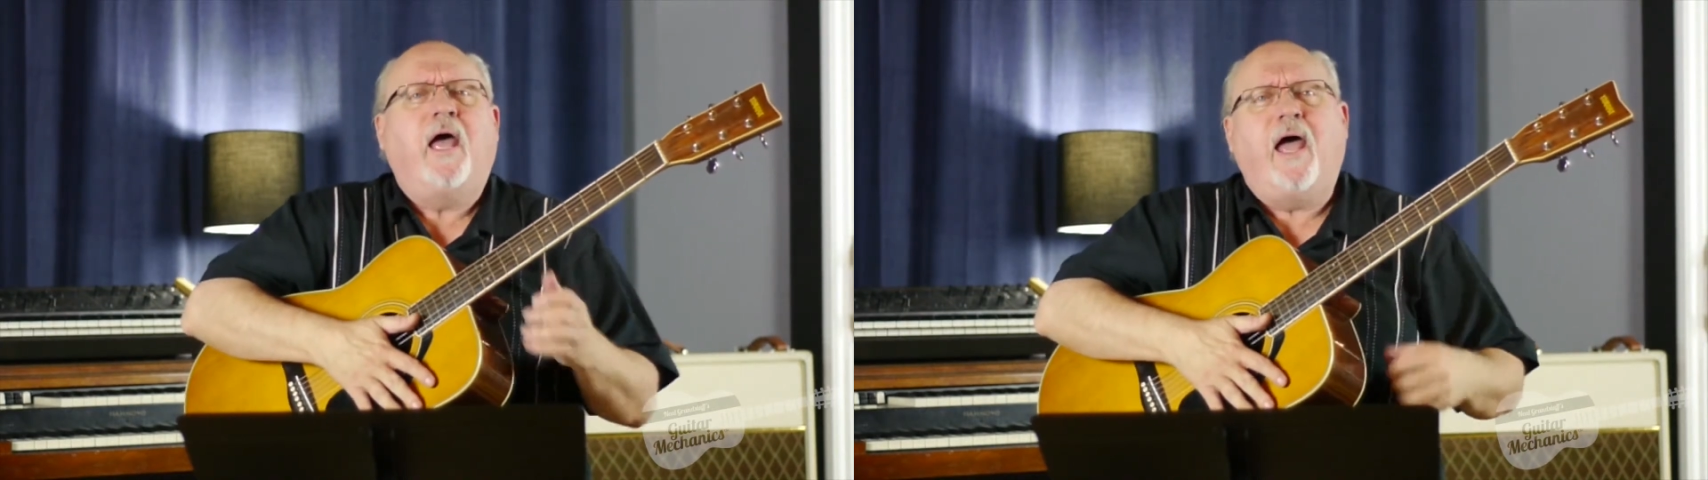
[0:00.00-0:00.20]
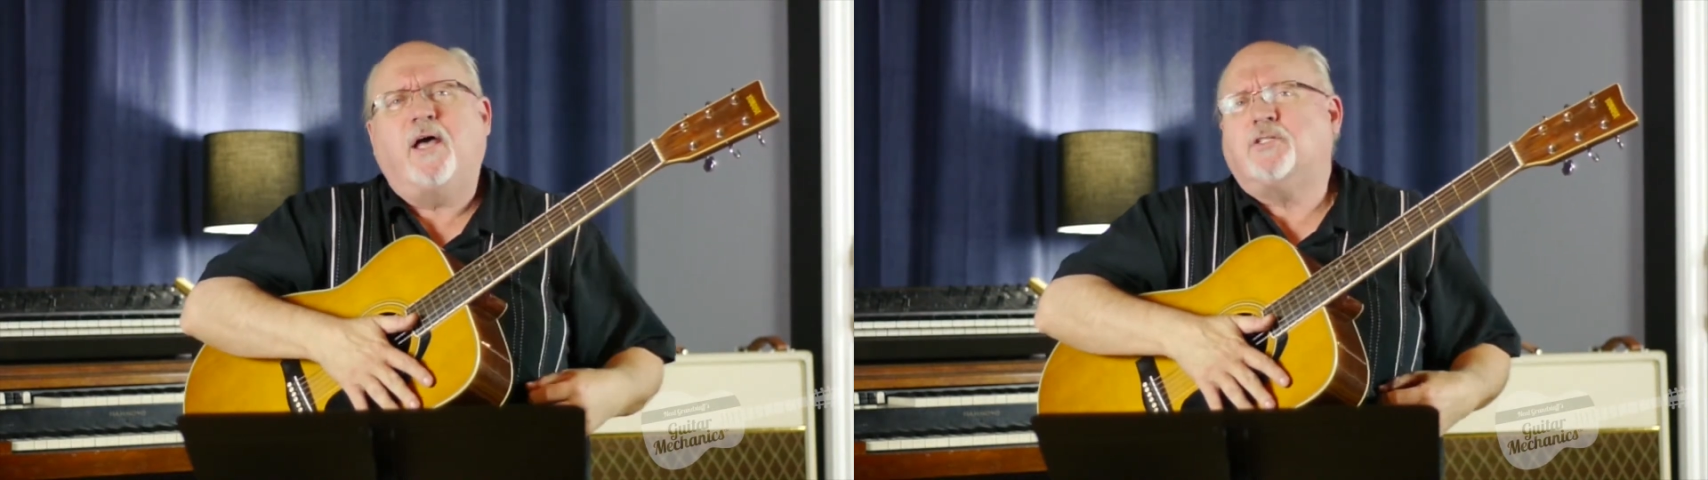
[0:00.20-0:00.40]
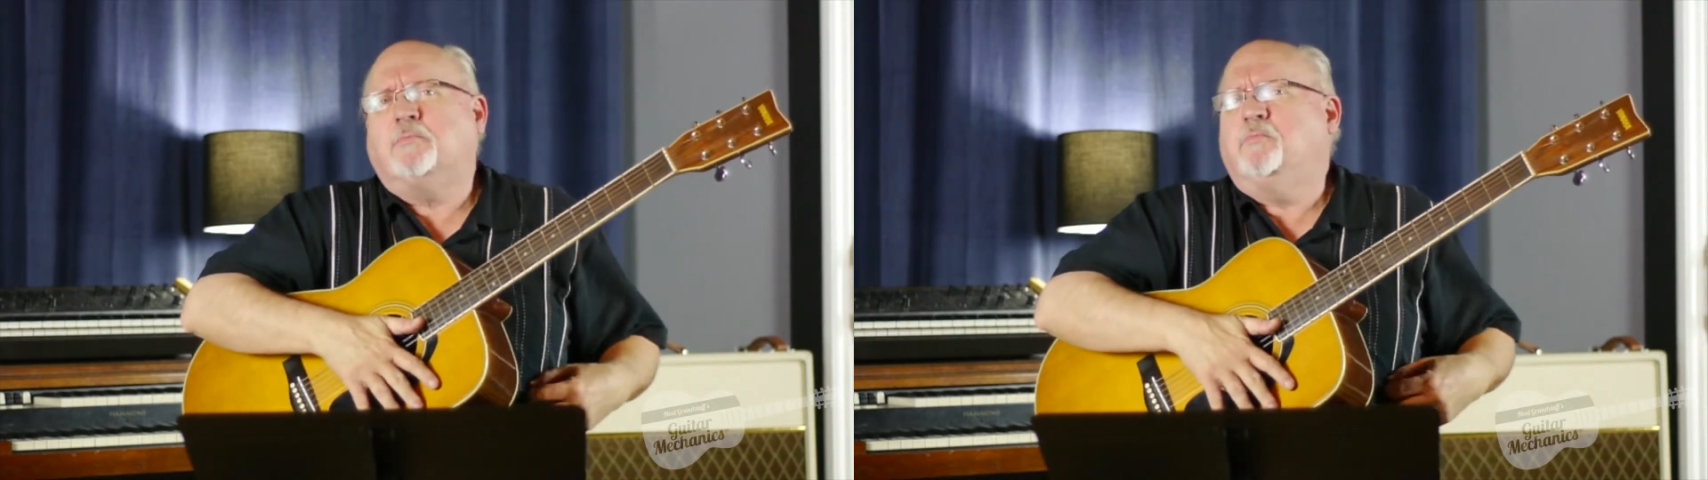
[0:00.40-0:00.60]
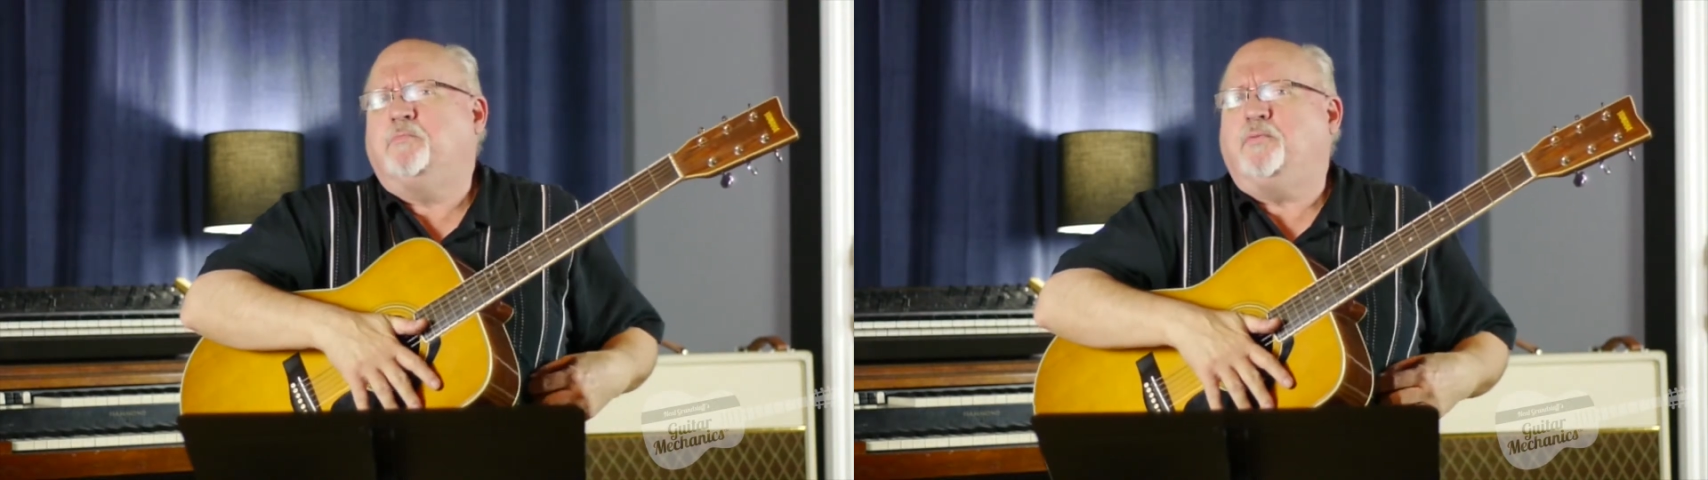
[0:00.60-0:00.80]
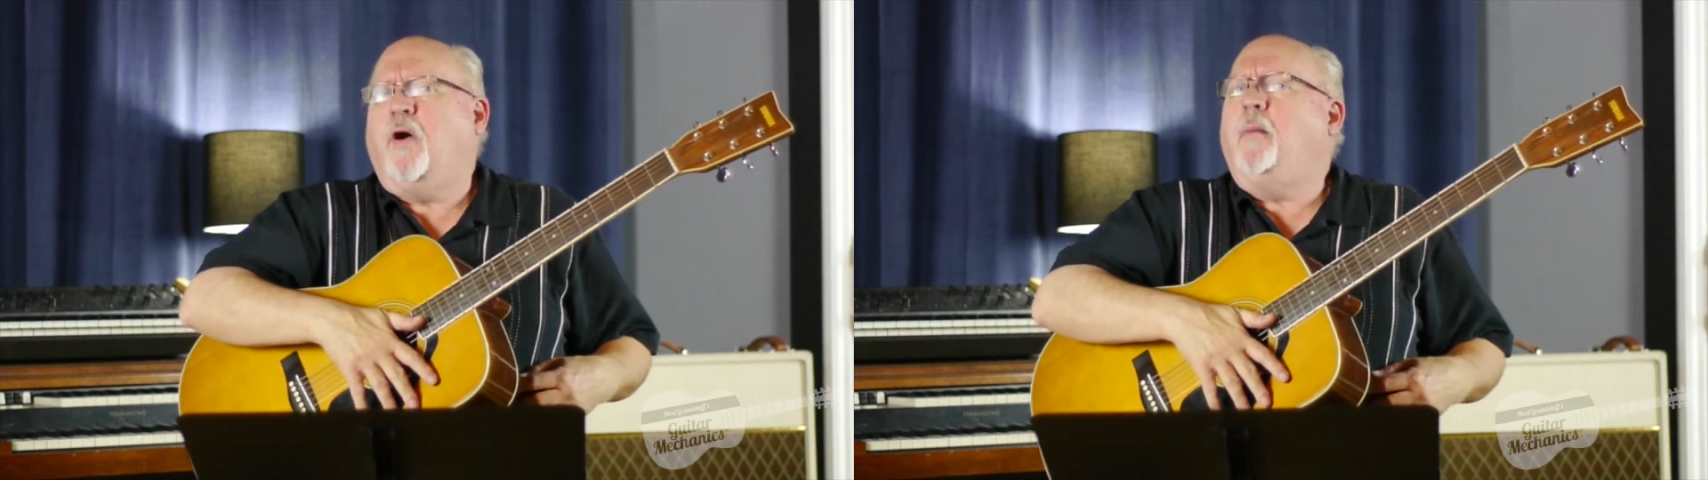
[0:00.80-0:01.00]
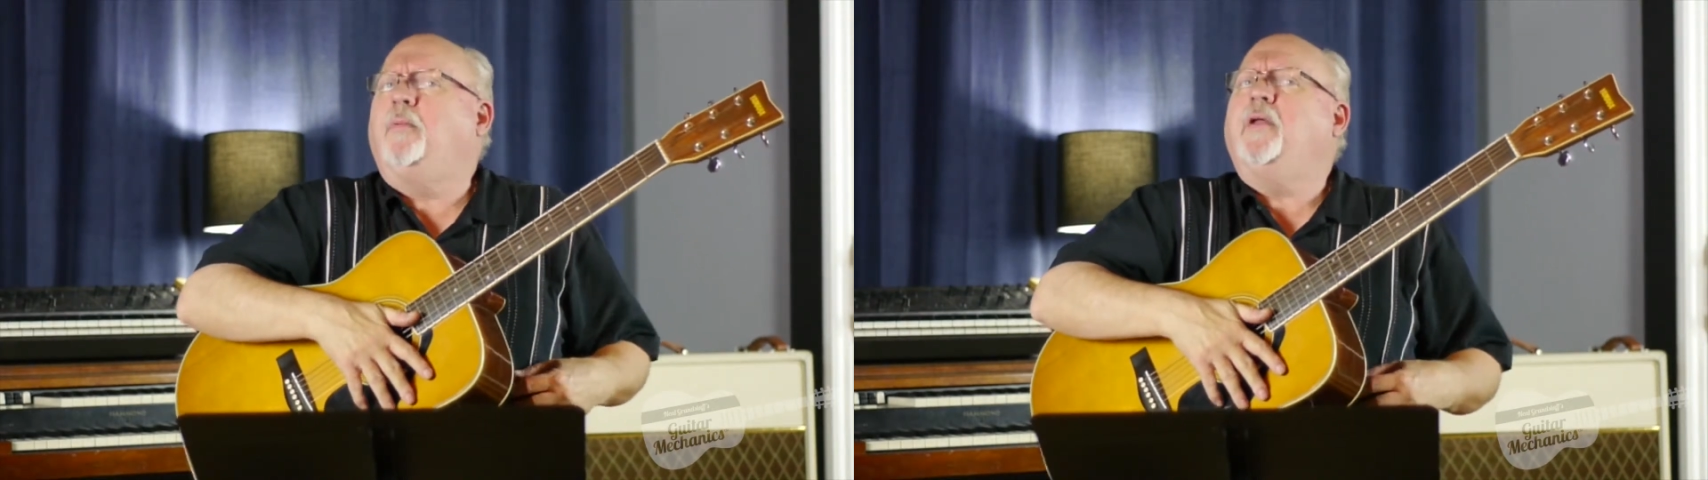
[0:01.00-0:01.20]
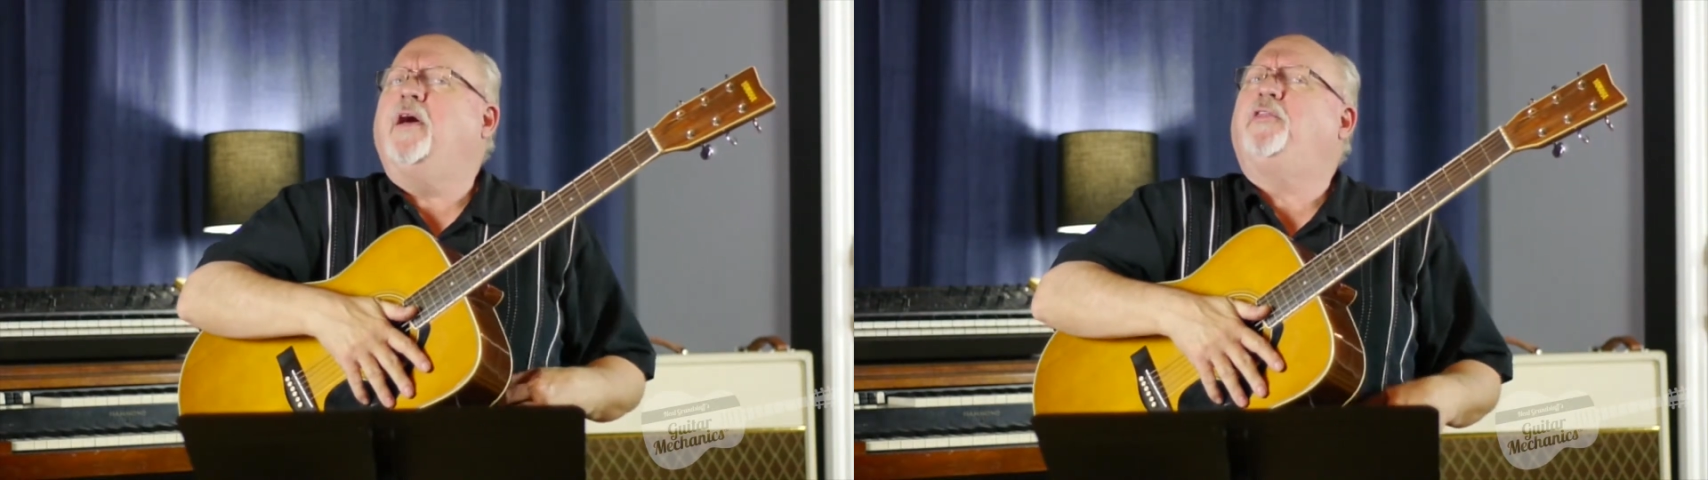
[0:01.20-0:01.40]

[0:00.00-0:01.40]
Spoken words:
as probably